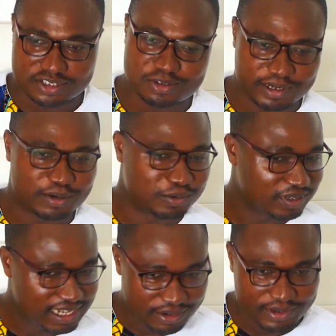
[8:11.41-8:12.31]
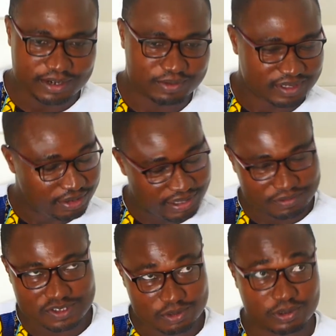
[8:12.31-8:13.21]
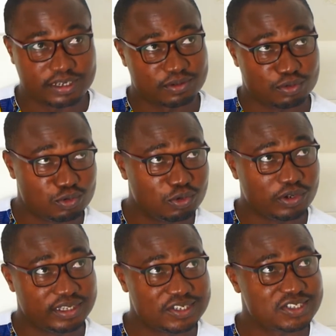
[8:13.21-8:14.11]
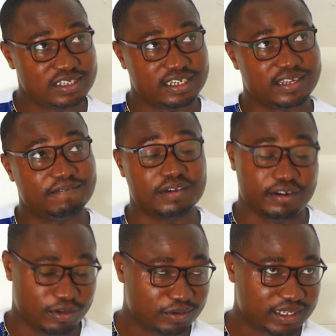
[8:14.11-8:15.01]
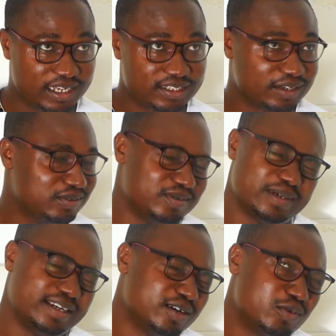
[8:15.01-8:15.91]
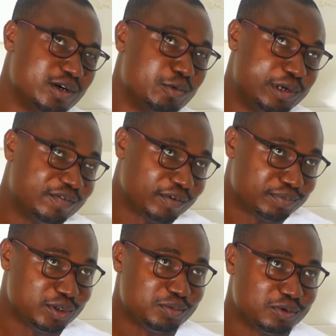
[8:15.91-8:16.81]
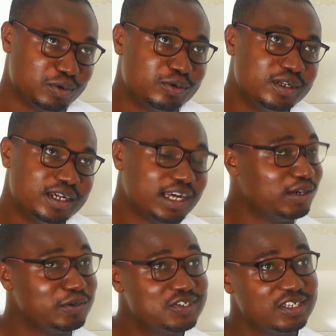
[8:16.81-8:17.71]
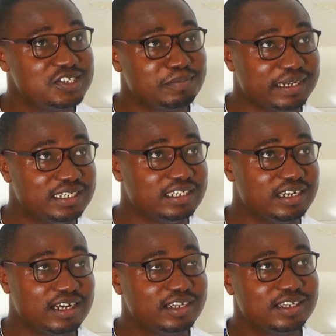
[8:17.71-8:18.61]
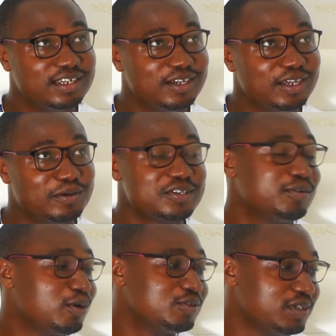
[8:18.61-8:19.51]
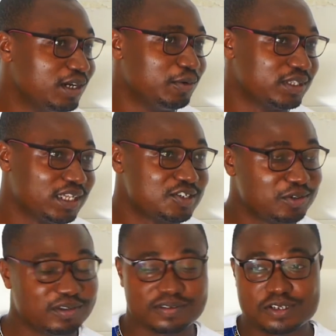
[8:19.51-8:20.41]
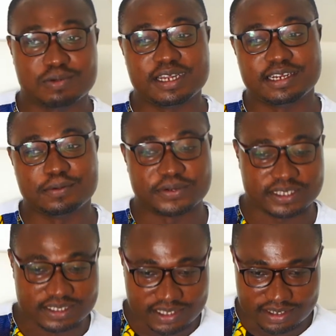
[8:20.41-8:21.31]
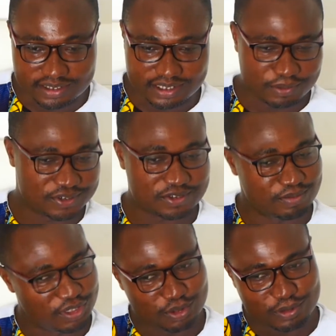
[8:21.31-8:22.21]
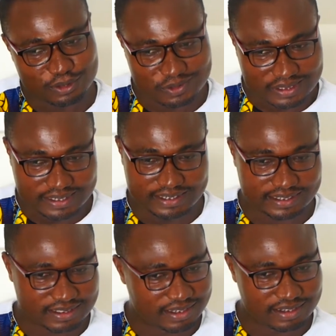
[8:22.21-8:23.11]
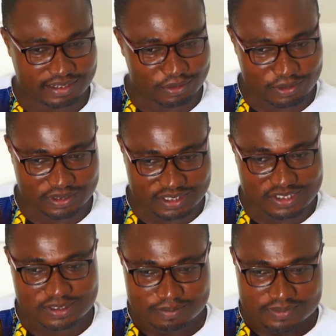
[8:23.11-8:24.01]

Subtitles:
So I could carry everything. So I could do all these things at that very young age. I could either go and weed for people. And those days in Madina, it was difficult to get water. So if someone had a water tank, it was me going to clean a tank and all these.